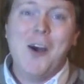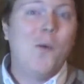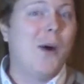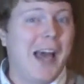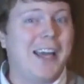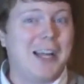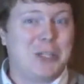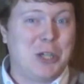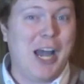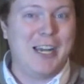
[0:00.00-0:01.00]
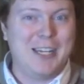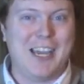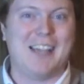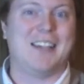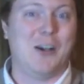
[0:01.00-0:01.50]
when I got Shiny
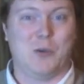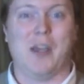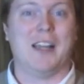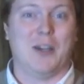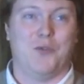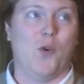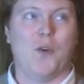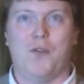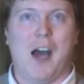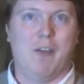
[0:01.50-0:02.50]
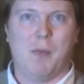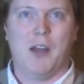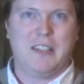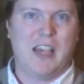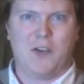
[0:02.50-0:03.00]
Days, I was waiting like 4 or 5
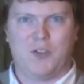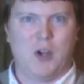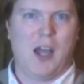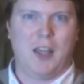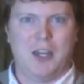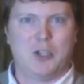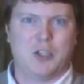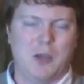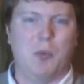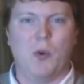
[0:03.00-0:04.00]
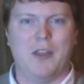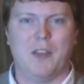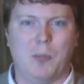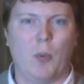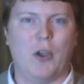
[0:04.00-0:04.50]
months after I initially put in the
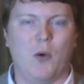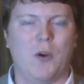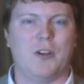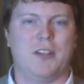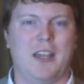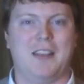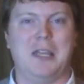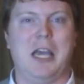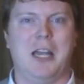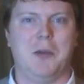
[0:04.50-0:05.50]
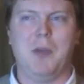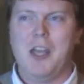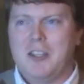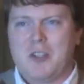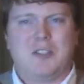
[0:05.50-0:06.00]
pre-order to get the item.
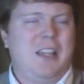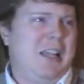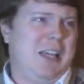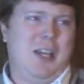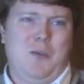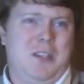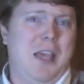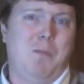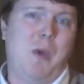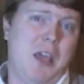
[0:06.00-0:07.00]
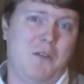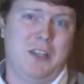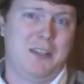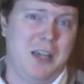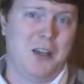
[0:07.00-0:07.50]
So it's not like it was that big of a
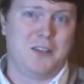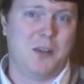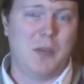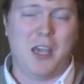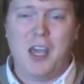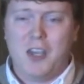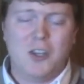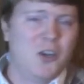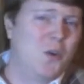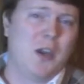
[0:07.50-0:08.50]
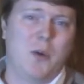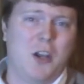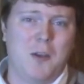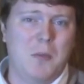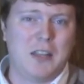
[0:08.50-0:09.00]
deal to me. You knew they were
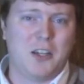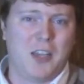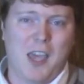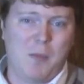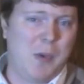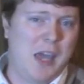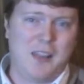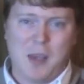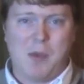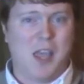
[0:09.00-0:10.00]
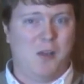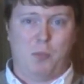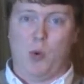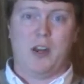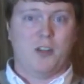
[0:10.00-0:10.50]
going to meet their campaign. They made it
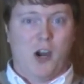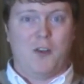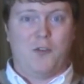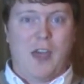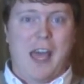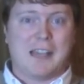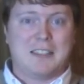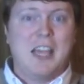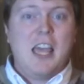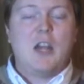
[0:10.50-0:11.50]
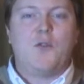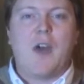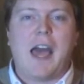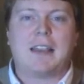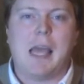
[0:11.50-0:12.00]
pretty darn fast. In
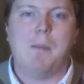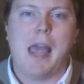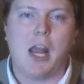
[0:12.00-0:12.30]
fact, they made